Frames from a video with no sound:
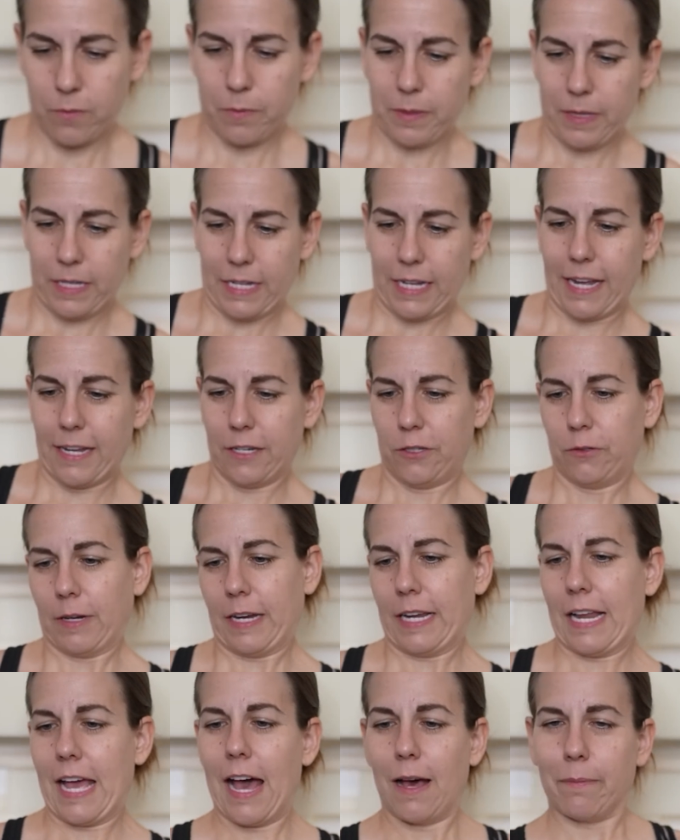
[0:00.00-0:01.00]
Open the Age
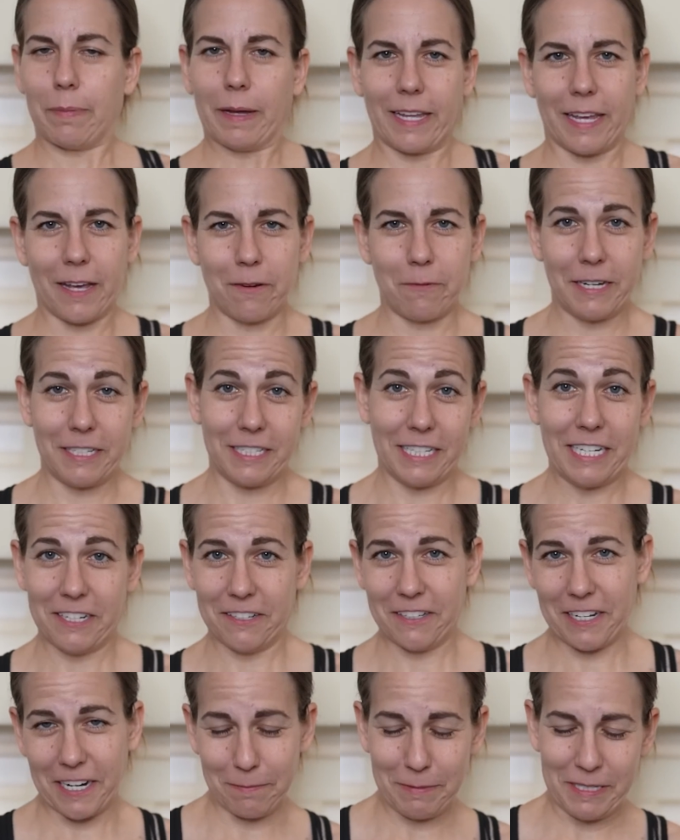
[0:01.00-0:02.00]
Rate app. I can't wait to
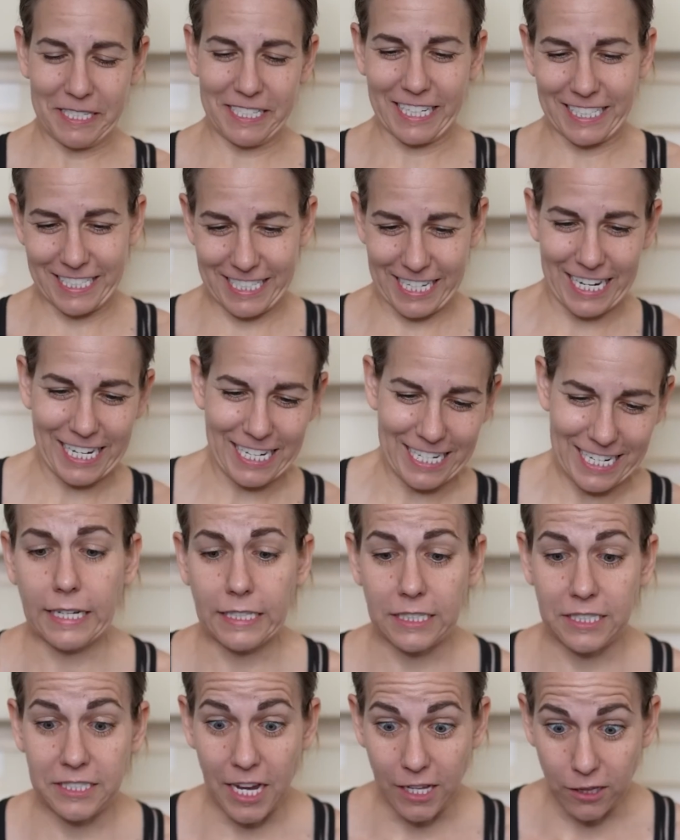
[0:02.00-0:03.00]
hear that I'm 16.
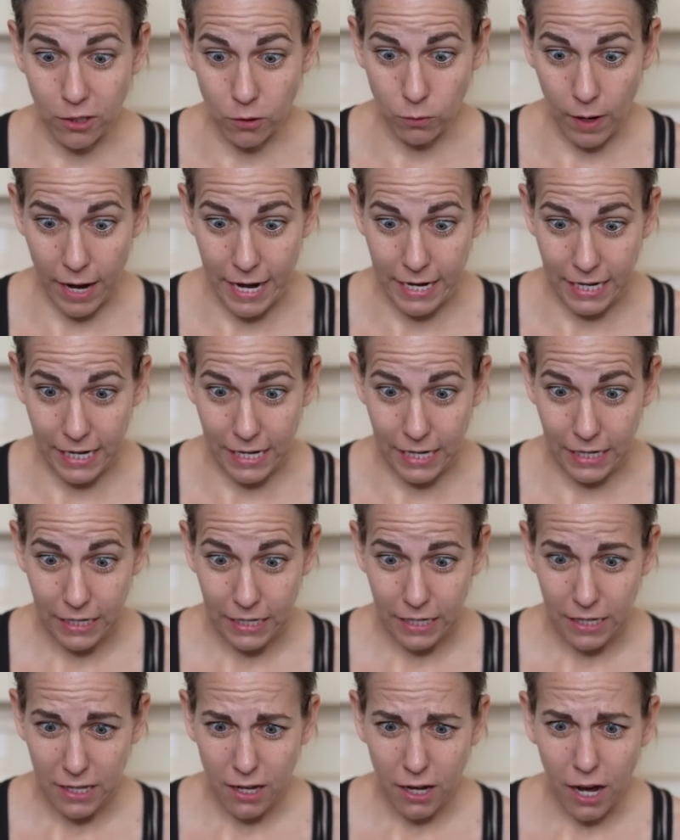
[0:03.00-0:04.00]
Accelerated?
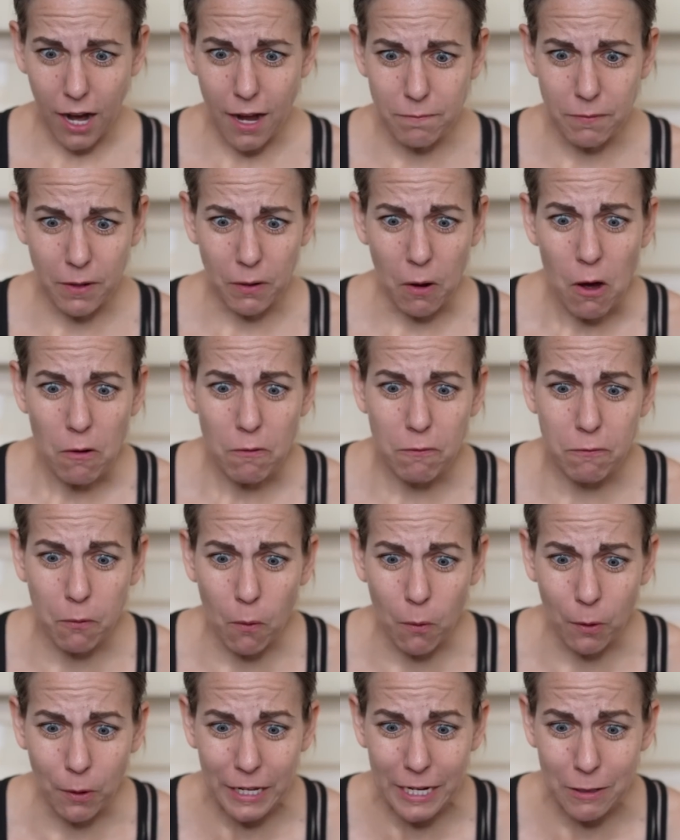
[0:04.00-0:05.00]
I'm
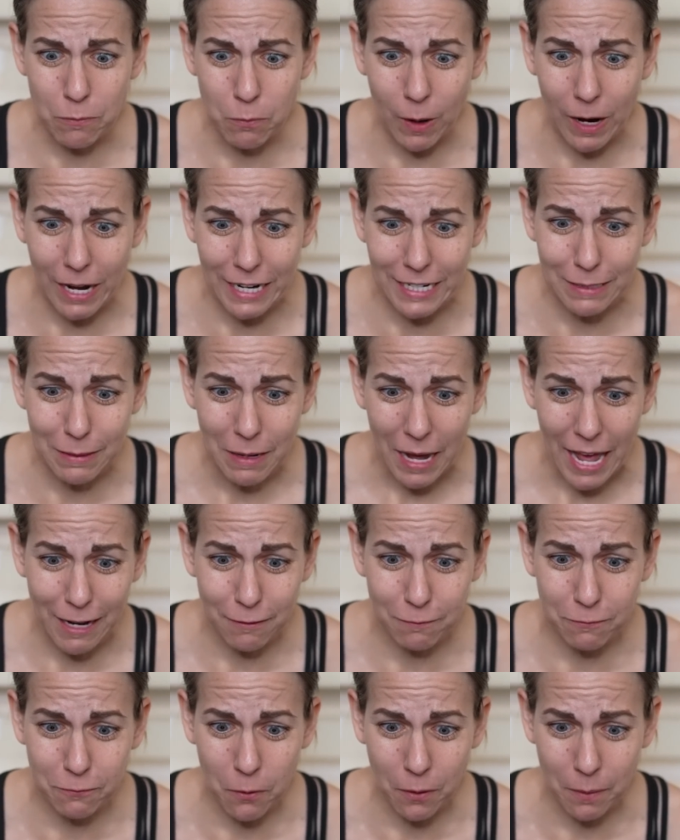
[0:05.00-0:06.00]
41
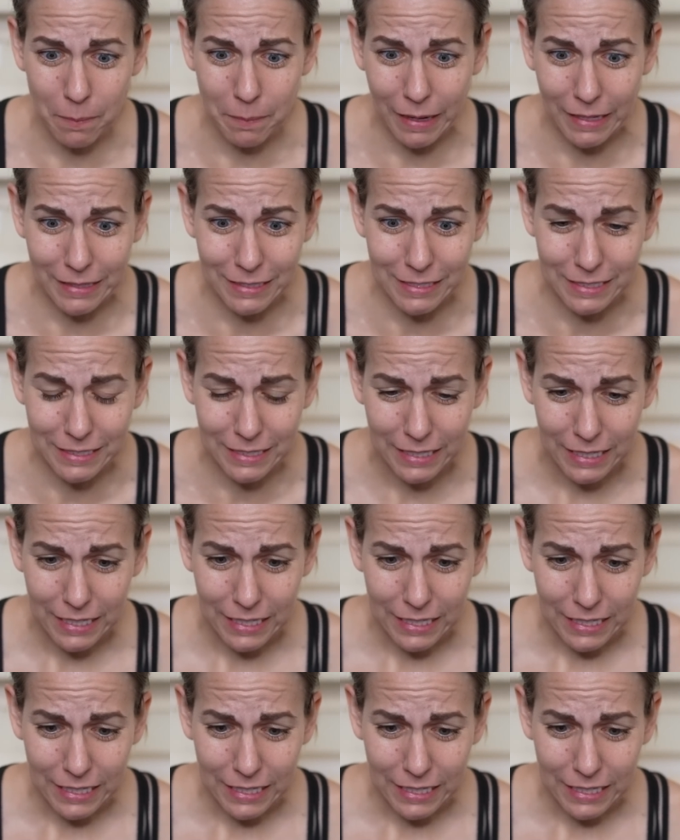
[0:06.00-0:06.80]
and 4 months.